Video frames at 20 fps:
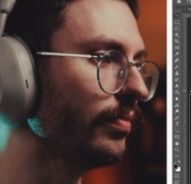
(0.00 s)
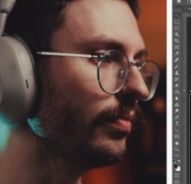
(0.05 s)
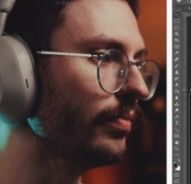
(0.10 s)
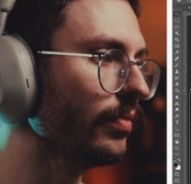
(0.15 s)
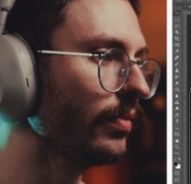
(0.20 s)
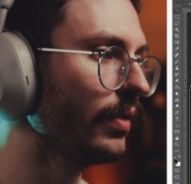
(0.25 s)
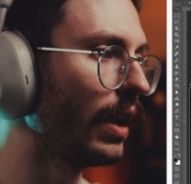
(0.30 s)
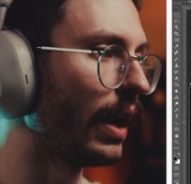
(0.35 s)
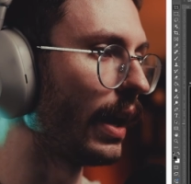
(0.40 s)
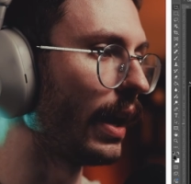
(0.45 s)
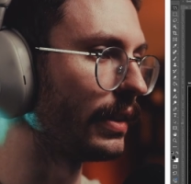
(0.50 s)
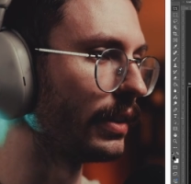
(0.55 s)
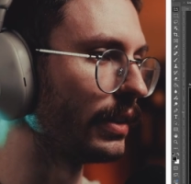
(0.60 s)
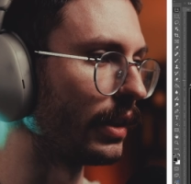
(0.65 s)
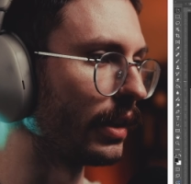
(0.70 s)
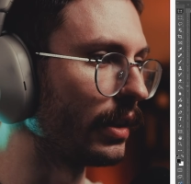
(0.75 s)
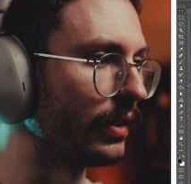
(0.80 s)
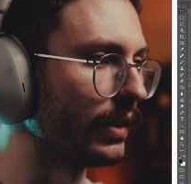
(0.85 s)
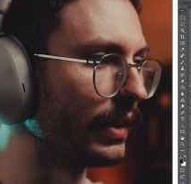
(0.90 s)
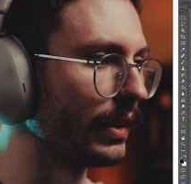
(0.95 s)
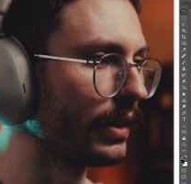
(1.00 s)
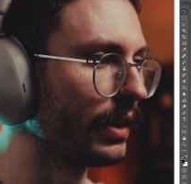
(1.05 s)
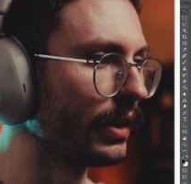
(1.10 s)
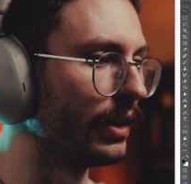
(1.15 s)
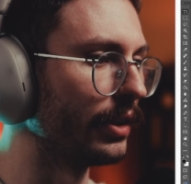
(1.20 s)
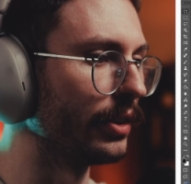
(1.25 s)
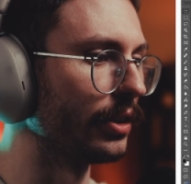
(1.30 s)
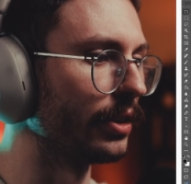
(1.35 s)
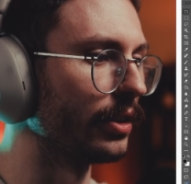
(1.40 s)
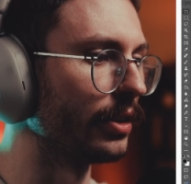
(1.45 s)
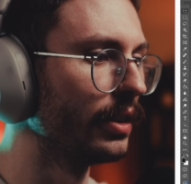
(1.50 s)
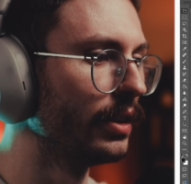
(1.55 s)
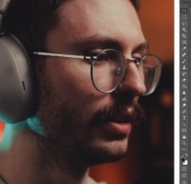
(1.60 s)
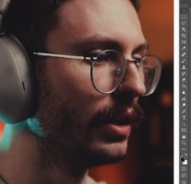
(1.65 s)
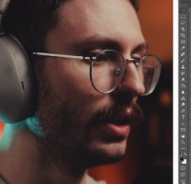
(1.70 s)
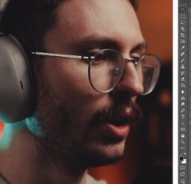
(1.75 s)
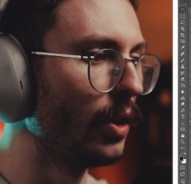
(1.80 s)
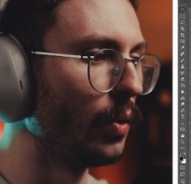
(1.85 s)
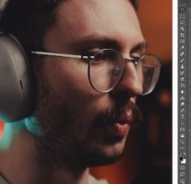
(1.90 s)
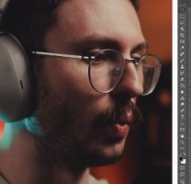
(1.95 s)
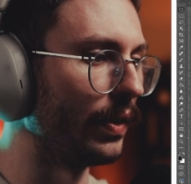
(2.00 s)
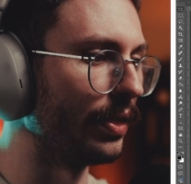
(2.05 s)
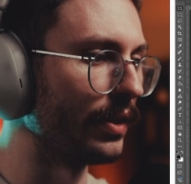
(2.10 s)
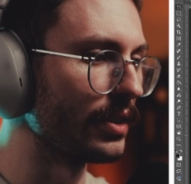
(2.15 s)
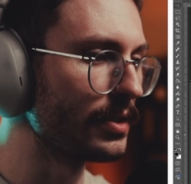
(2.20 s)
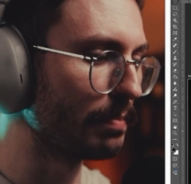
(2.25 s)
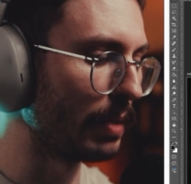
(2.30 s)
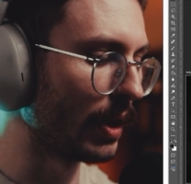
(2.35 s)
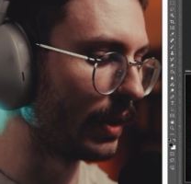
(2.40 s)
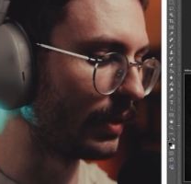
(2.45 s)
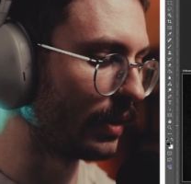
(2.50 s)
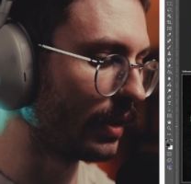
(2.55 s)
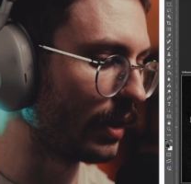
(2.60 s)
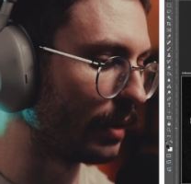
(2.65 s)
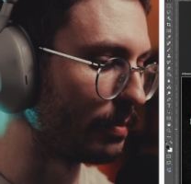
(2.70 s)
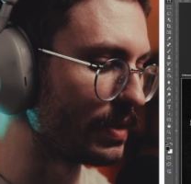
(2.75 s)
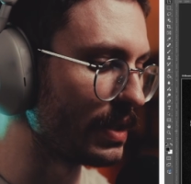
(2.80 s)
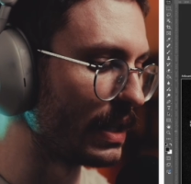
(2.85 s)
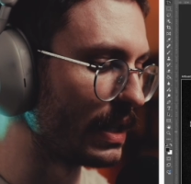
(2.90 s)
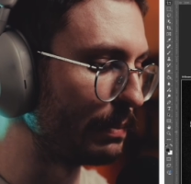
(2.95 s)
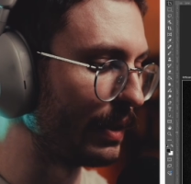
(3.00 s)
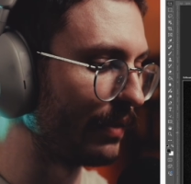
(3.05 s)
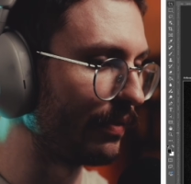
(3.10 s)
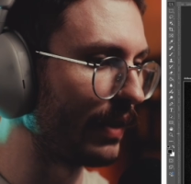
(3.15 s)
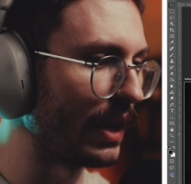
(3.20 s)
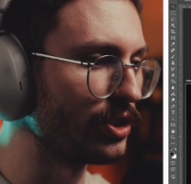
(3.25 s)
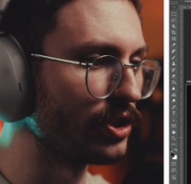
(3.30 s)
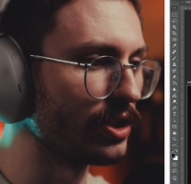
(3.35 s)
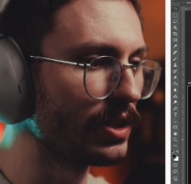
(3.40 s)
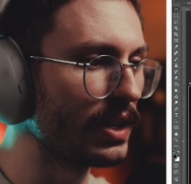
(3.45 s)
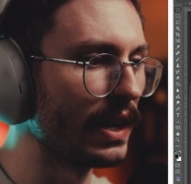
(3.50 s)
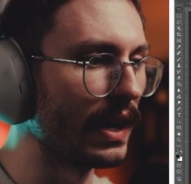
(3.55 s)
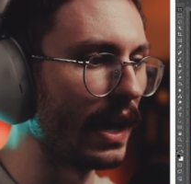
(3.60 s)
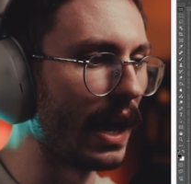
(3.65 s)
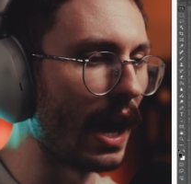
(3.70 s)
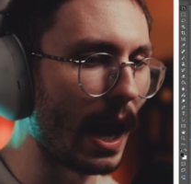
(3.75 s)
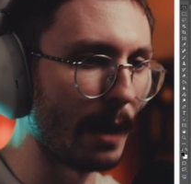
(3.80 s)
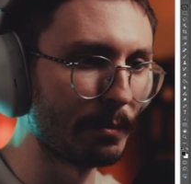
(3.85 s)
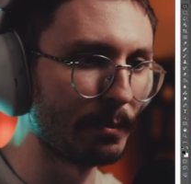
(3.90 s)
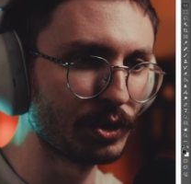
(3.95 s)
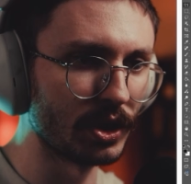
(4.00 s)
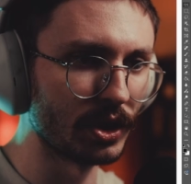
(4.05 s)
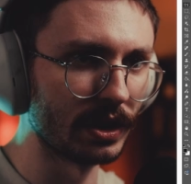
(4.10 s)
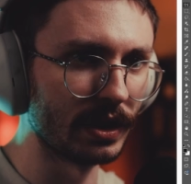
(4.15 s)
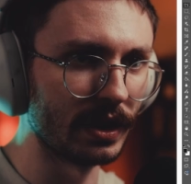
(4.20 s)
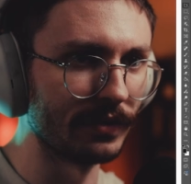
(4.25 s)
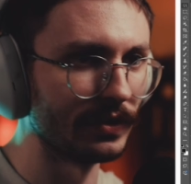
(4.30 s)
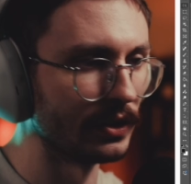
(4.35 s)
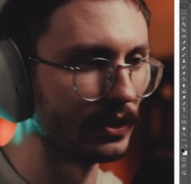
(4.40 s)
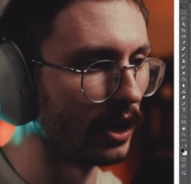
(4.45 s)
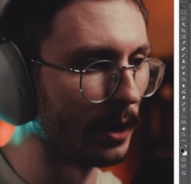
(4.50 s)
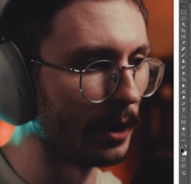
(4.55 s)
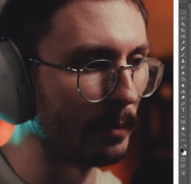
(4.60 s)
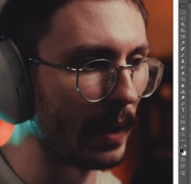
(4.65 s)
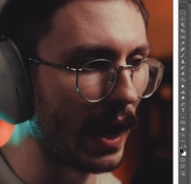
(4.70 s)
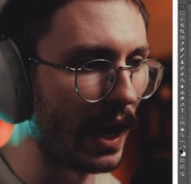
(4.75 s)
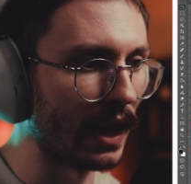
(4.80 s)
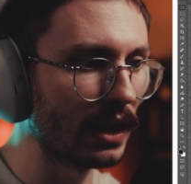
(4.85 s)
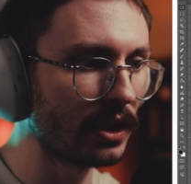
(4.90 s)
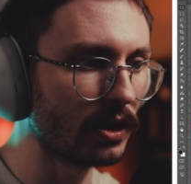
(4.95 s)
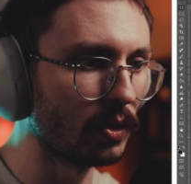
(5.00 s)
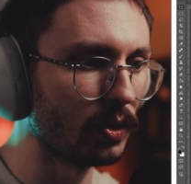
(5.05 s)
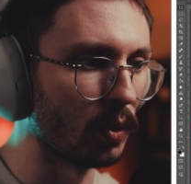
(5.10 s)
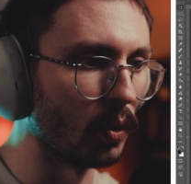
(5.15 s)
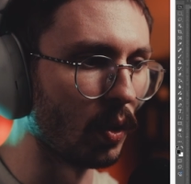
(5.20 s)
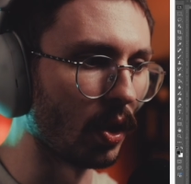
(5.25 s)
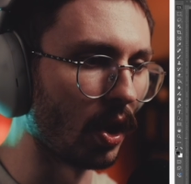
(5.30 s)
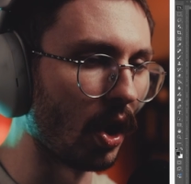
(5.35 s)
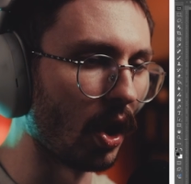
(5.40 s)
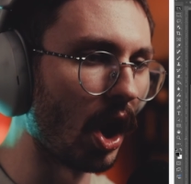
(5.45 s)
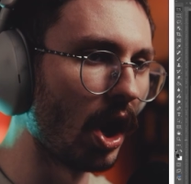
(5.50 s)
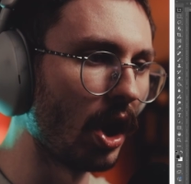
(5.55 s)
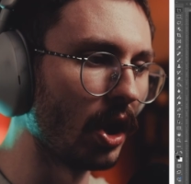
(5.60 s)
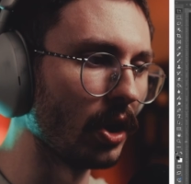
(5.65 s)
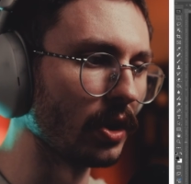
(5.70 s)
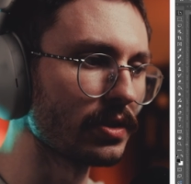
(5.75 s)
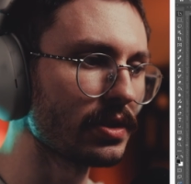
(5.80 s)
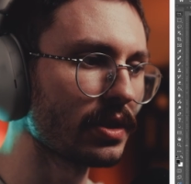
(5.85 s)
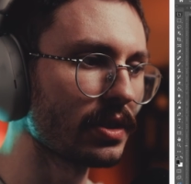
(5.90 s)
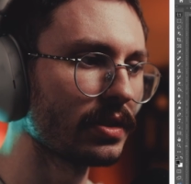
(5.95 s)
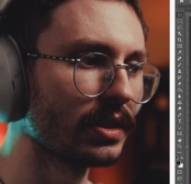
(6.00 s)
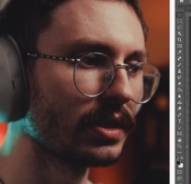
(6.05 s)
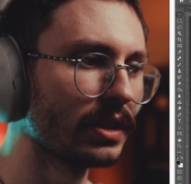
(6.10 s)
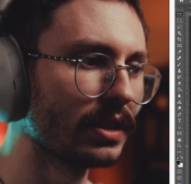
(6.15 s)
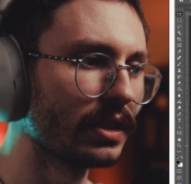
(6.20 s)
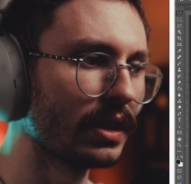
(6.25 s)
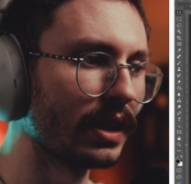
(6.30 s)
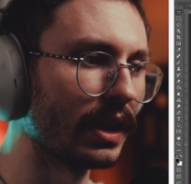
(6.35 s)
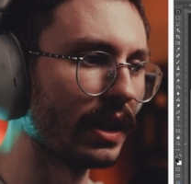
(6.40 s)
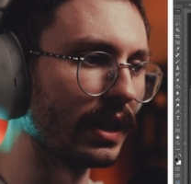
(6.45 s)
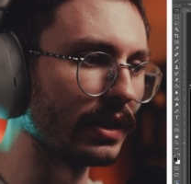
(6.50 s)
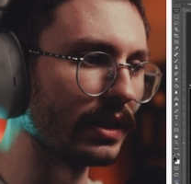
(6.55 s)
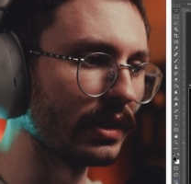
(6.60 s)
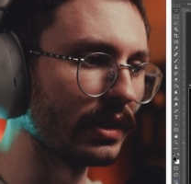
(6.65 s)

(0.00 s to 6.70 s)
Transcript: I can click here. When this button comes up, if I just hit Option if you're on Mac or Alt and click